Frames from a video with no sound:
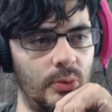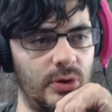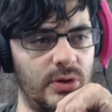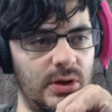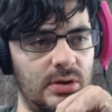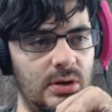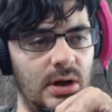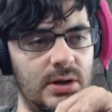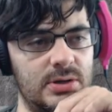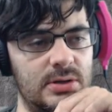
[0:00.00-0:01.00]
worth under
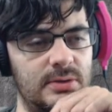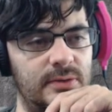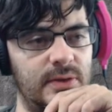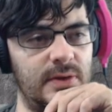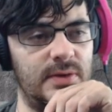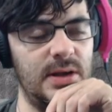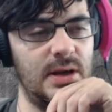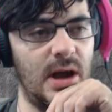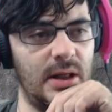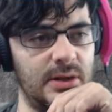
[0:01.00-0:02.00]

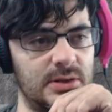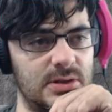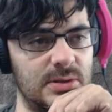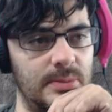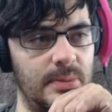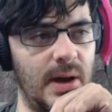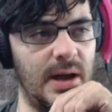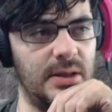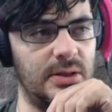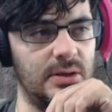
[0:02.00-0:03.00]
$150
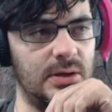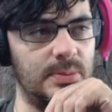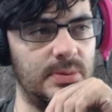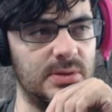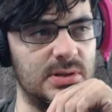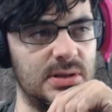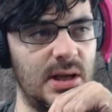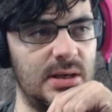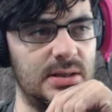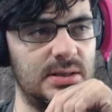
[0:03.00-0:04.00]
by 30%.